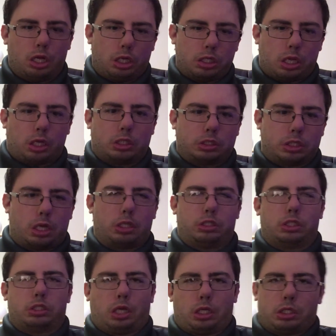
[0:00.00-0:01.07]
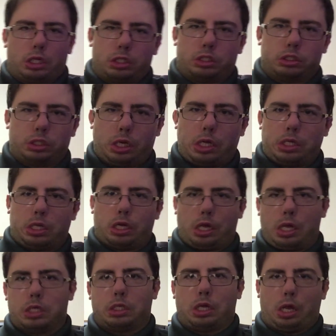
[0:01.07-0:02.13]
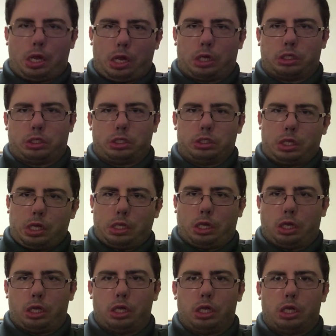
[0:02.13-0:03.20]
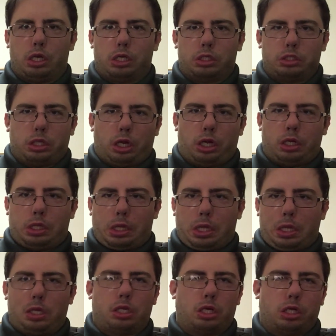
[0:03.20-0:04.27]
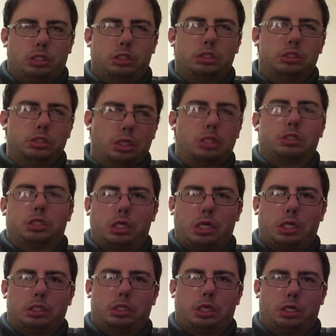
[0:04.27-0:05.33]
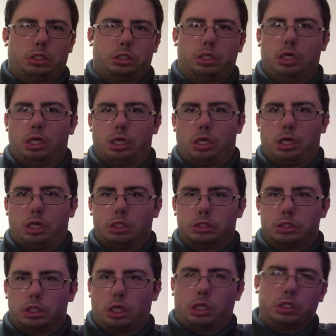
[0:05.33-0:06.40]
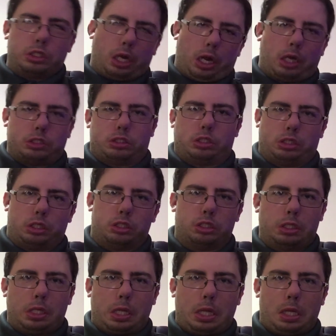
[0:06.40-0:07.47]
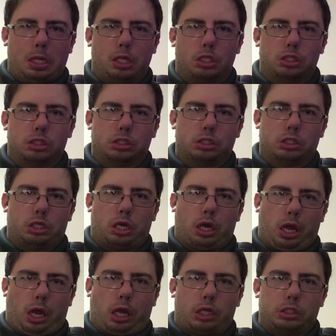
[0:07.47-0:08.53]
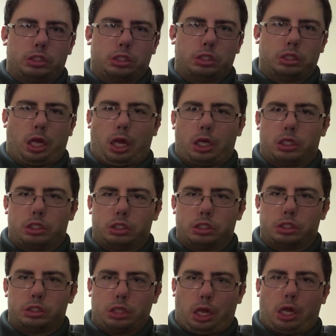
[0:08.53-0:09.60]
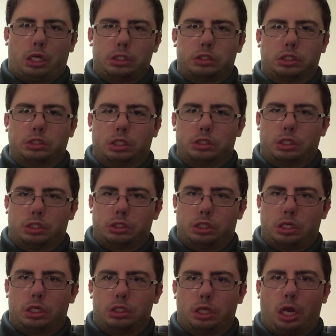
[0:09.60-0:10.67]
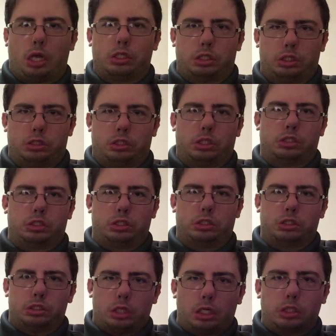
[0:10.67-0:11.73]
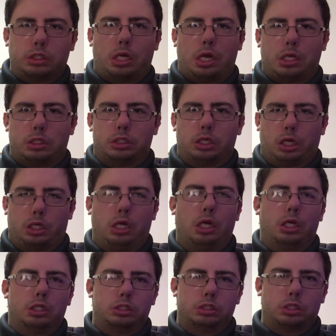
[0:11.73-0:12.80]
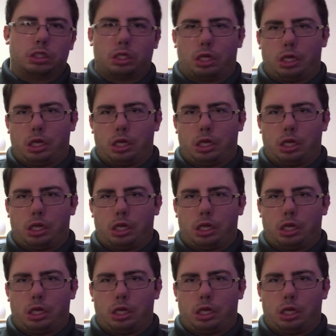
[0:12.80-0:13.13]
Now, granted, that doesn't mean that you can't clean it, but it's much easier and more logical to have that fabric material on the Surface Pro keyboard than it